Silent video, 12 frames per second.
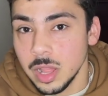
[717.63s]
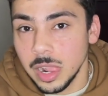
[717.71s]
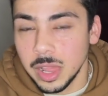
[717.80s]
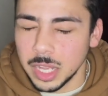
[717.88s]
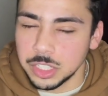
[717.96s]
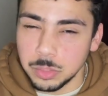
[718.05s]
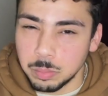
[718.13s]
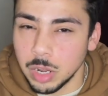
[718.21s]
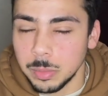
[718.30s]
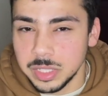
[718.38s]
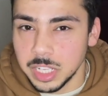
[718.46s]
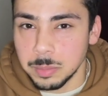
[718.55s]
and I should
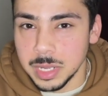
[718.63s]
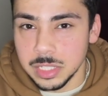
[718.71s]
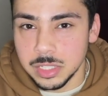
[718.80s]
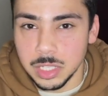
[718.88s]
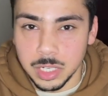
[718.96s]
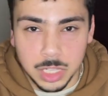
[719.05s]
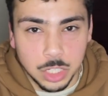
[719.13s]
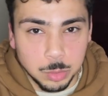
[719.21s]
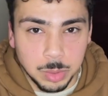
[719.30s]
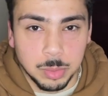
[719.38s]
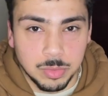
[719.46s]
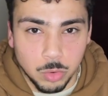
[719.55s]
probably take my insulin a little
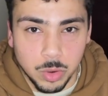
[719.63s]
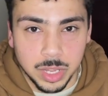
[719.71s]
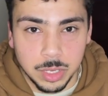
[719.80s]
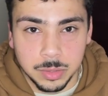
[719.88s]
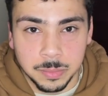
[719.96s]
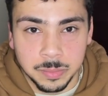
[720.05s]
bit beforehand.